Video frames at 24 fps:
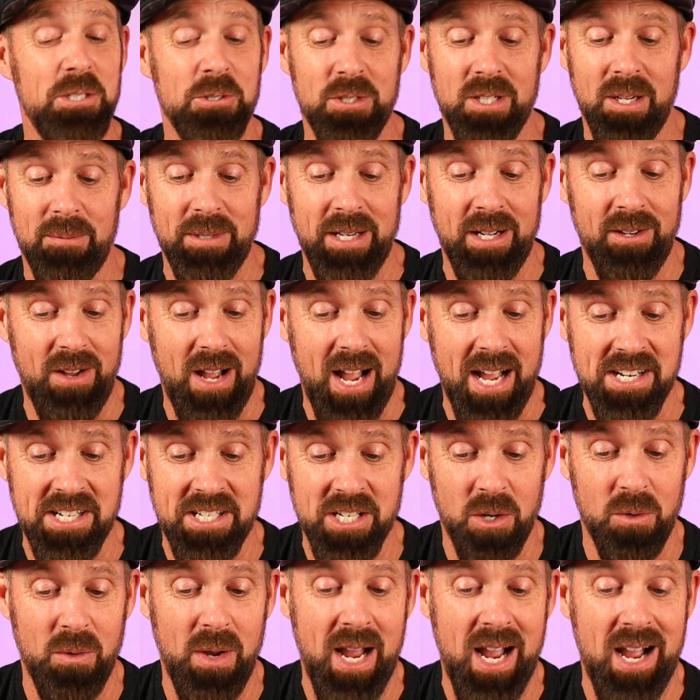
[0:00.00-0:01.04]
new coming out. I
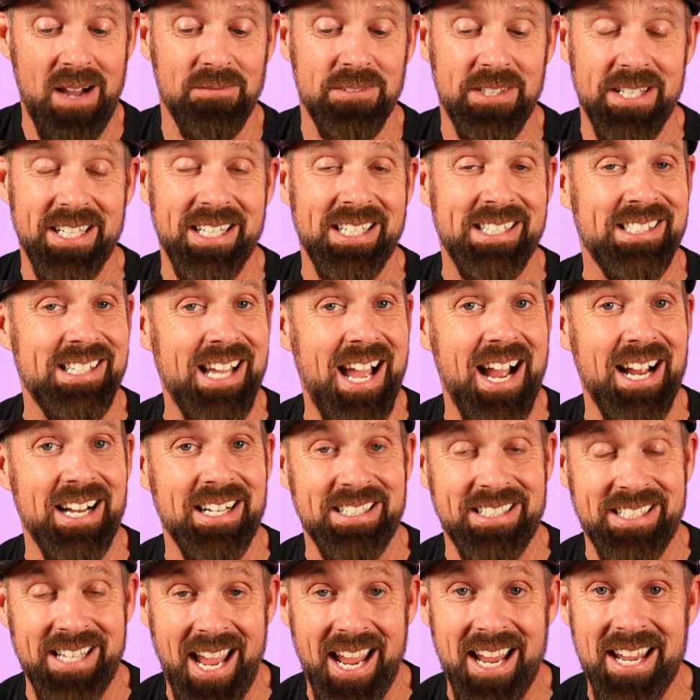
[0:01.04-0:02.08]
don't have the
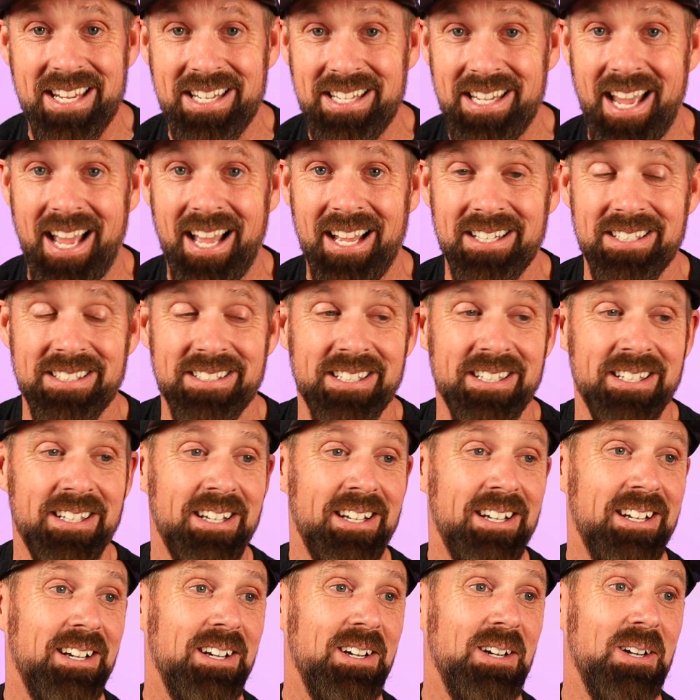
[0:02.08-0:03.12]
exact date yet.
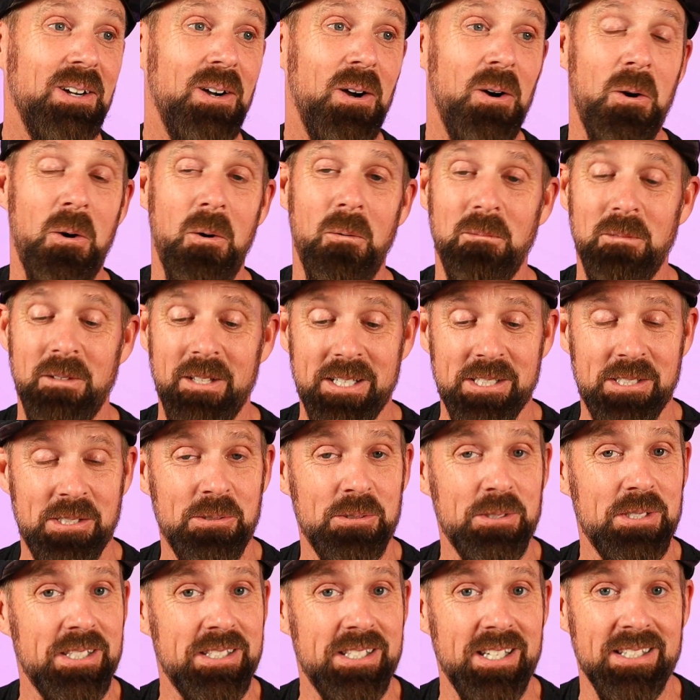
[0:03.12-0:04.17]
Hopefully, as soon
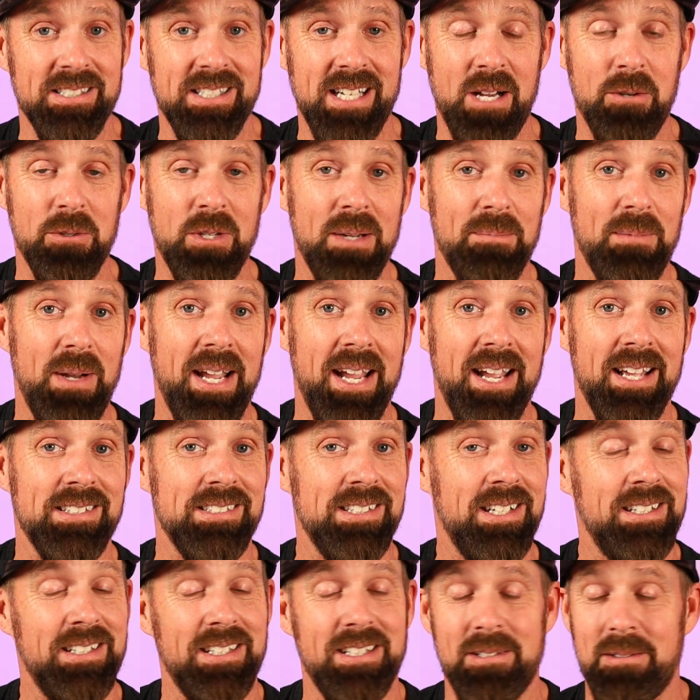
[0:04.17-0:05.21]
as it does, I'll get my hands
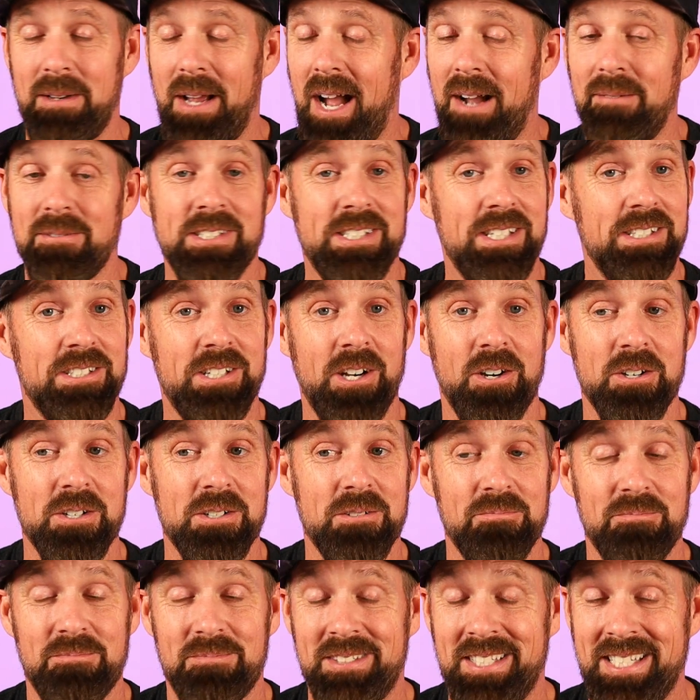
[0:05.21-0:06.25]
on it and obviously start
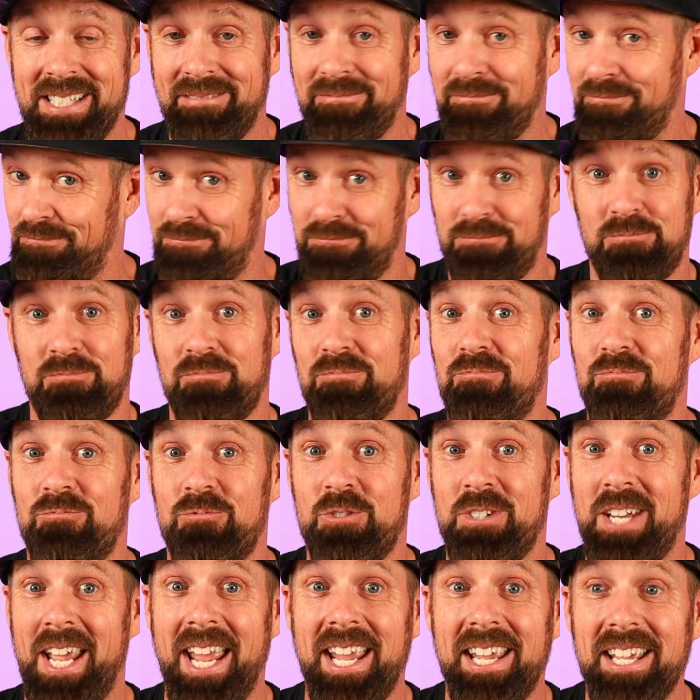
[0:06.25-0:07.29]

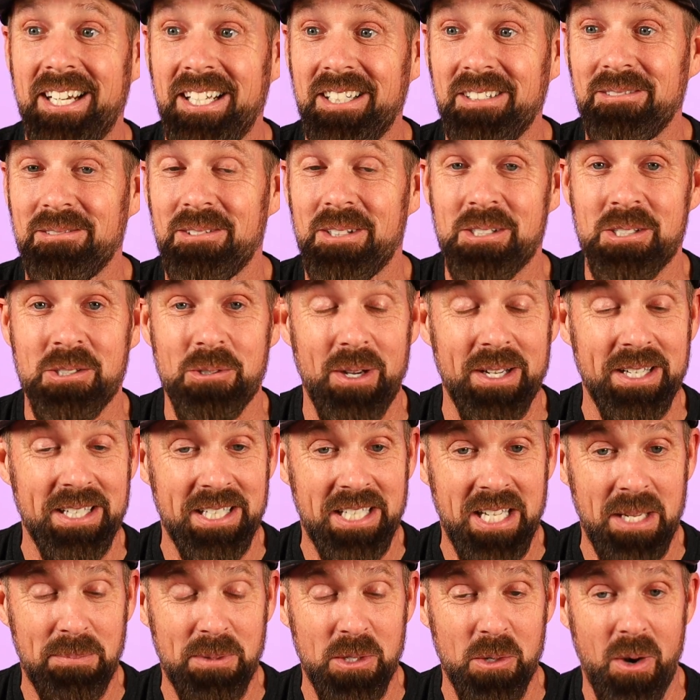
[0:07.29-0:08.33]
taking it so I can
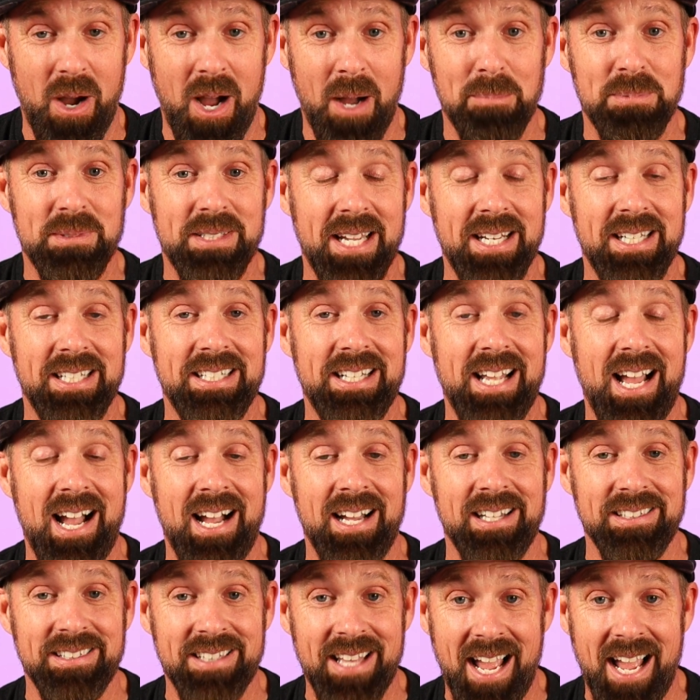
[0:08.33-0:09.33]
keep you updated on